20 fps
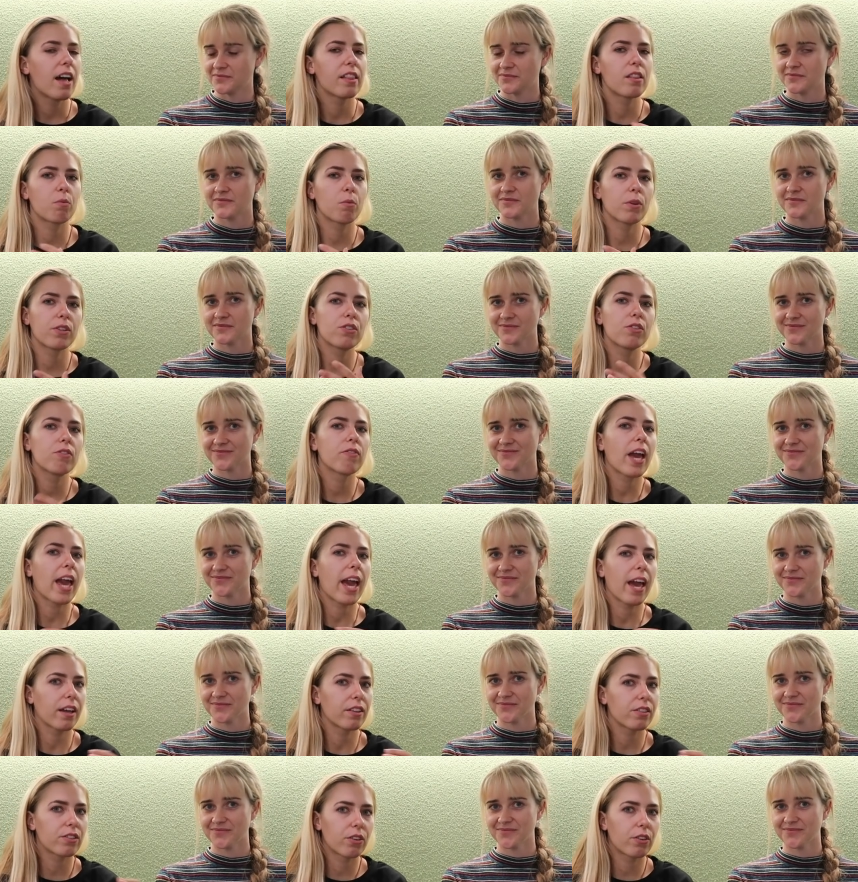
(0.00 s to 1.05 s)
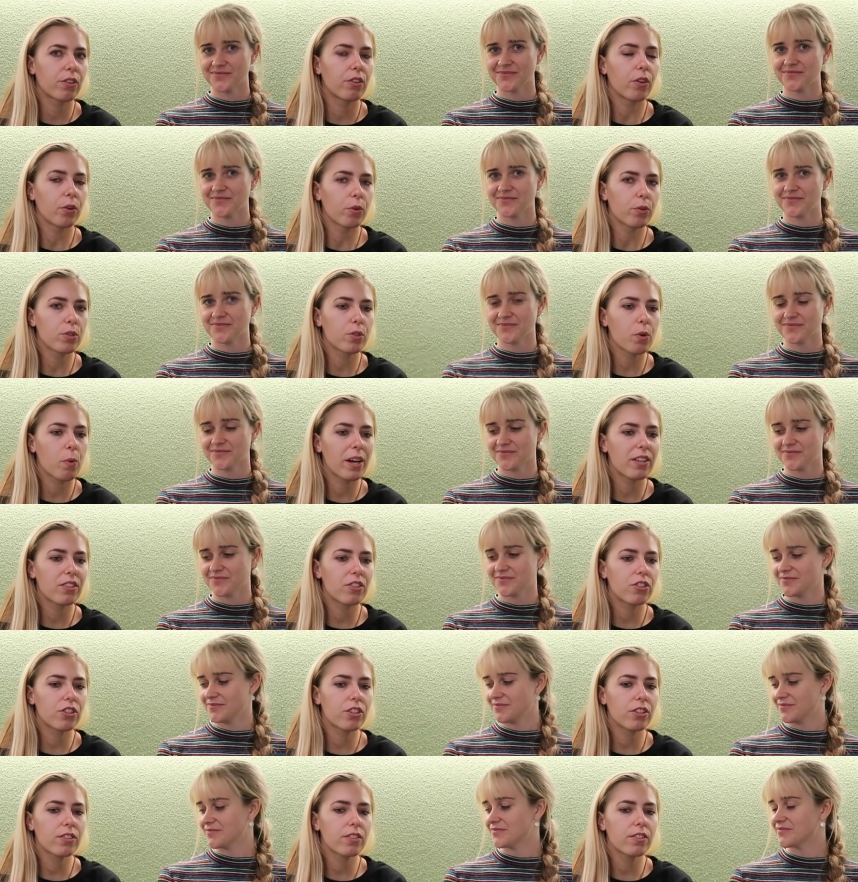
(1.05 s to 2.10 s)
Speaker 1: And then once you've answered those
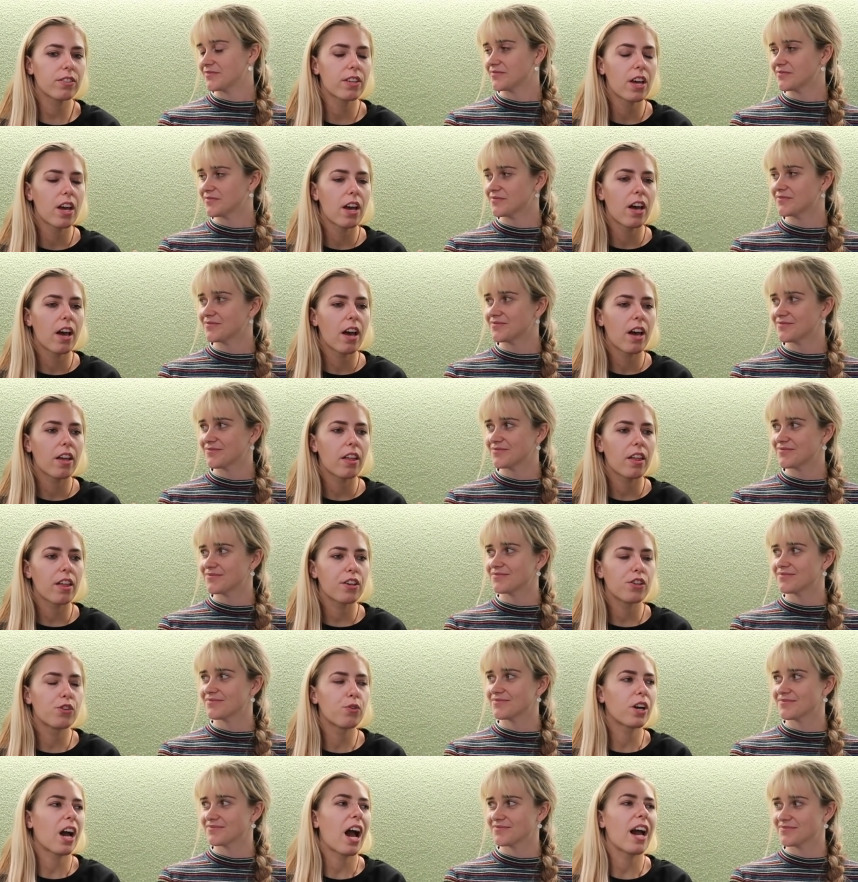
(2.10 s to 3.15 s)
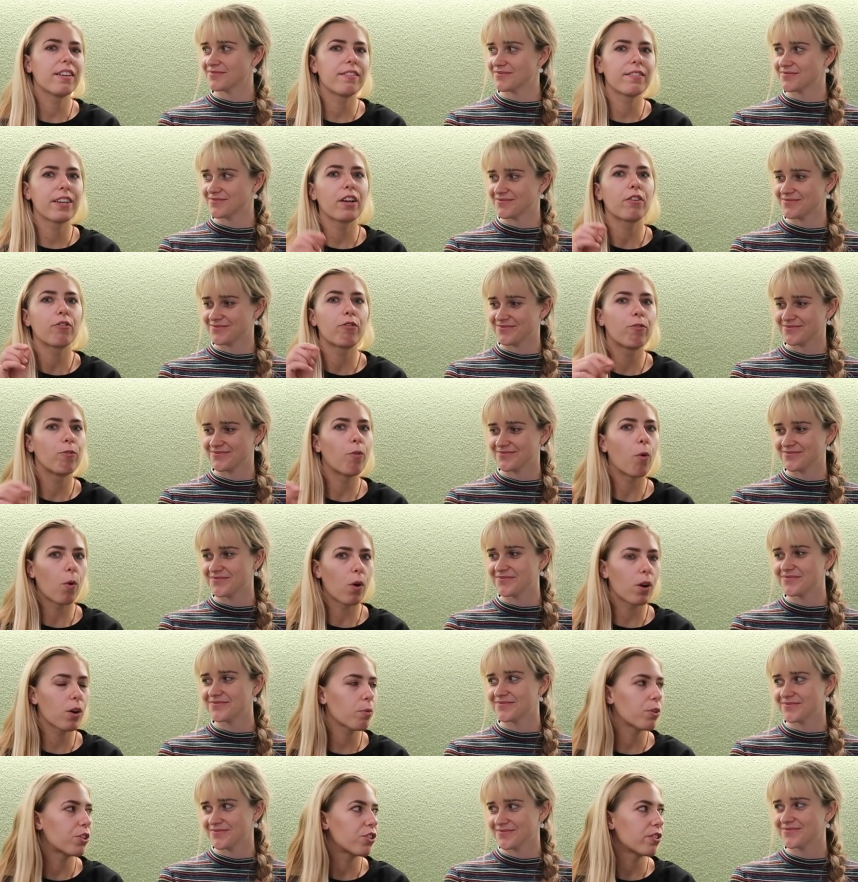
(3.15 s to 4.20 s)
questions, you kind of get a
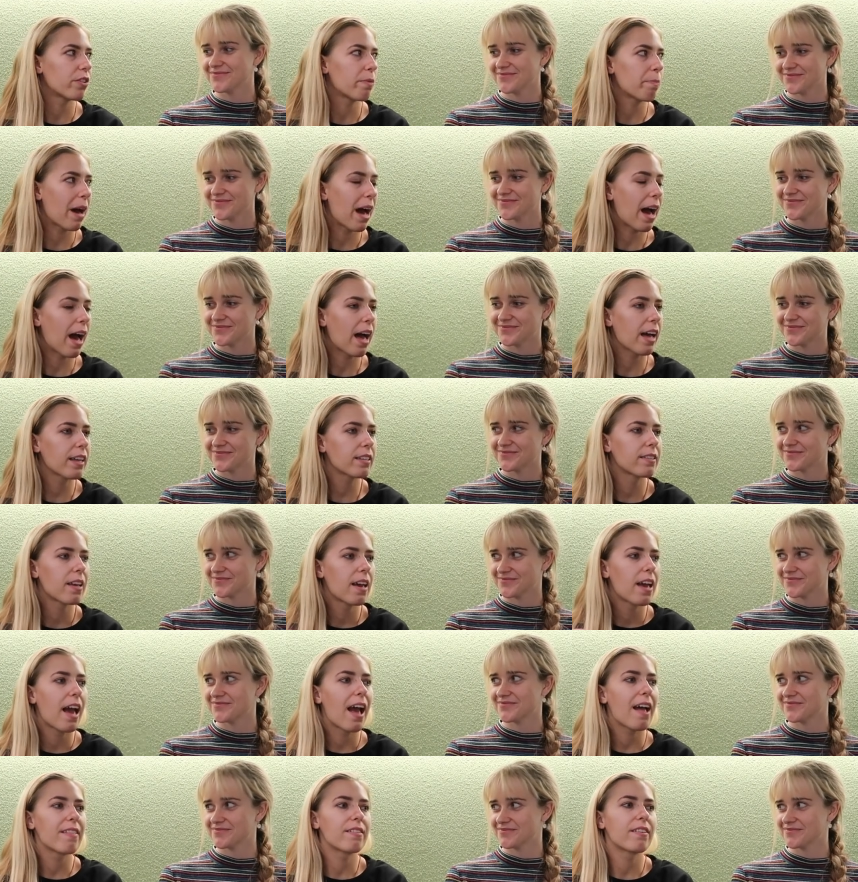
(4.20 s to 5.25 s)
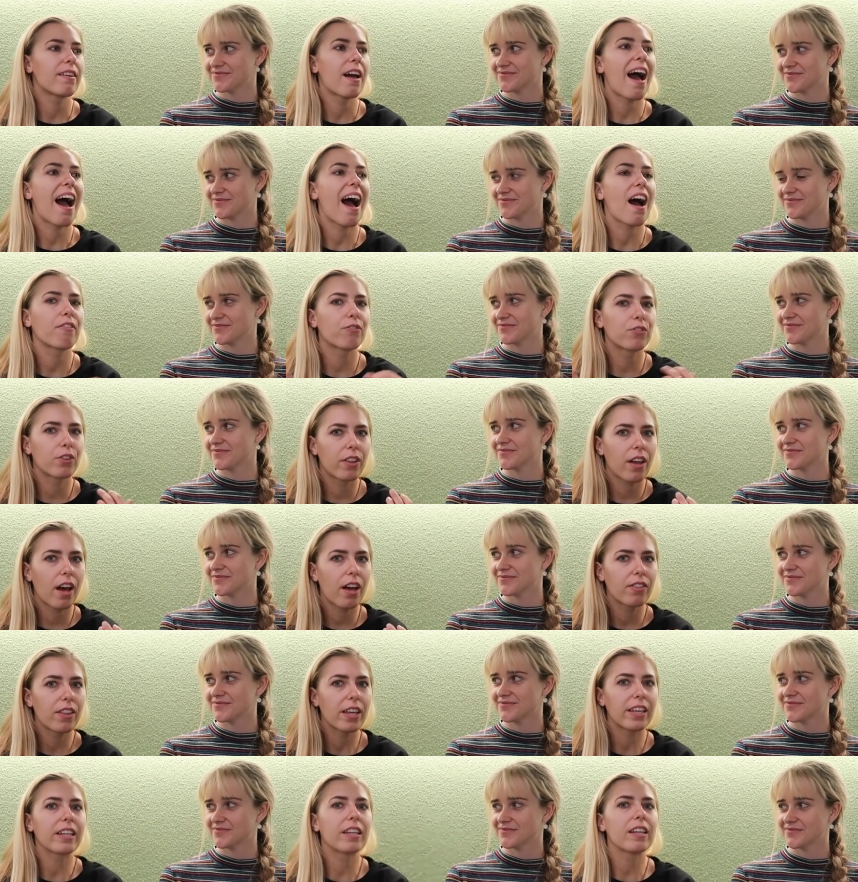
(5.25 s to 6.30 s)
four, which is a pass, and then after
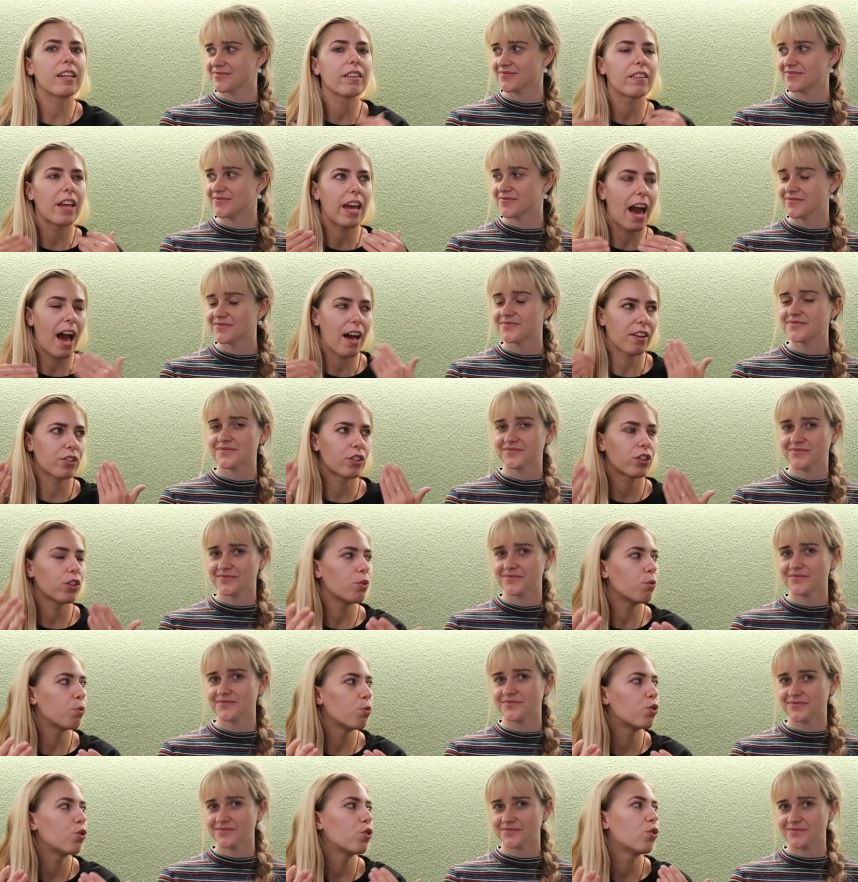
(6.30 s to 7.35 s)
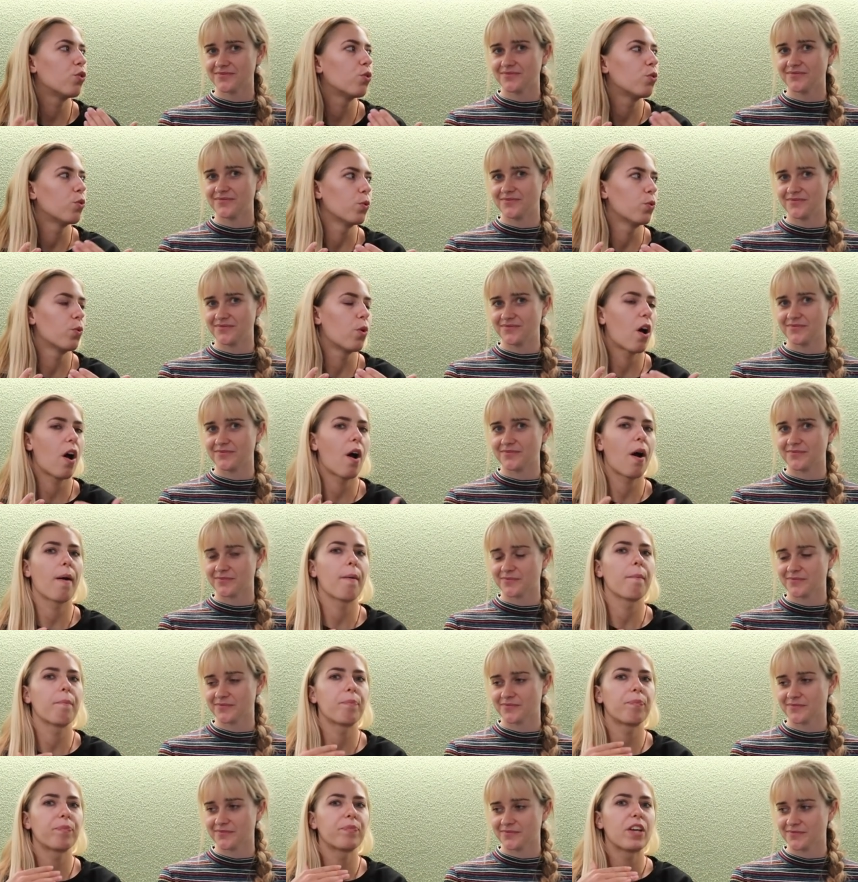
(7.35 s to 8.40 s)
that, they they ask you to mm.
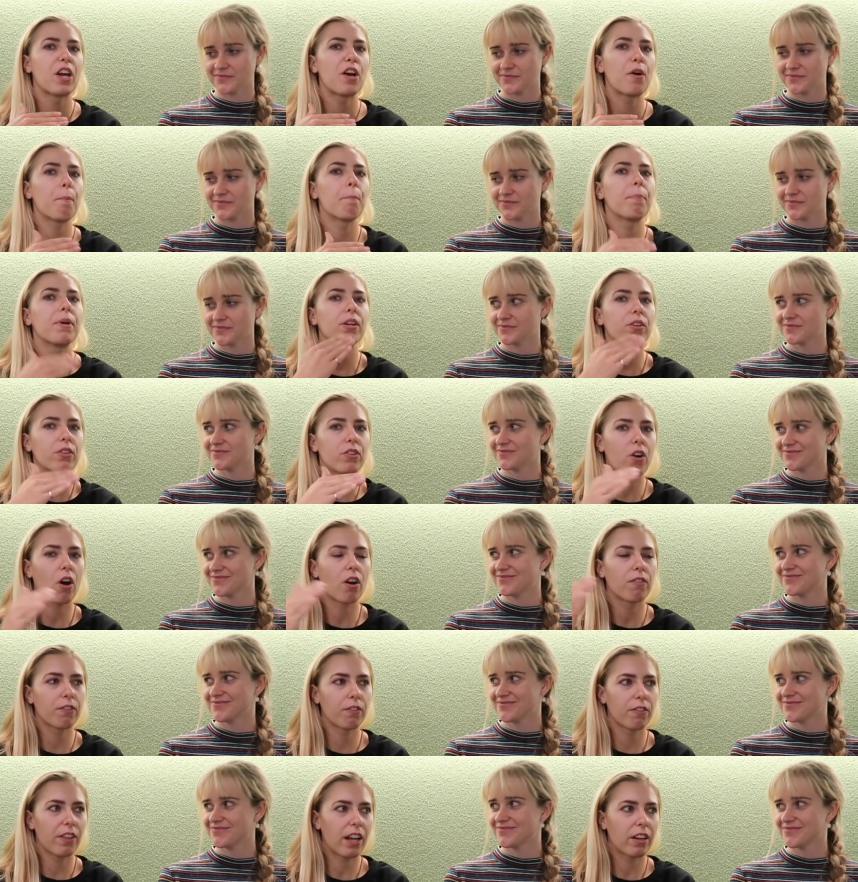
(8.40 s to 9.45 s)
um, build off of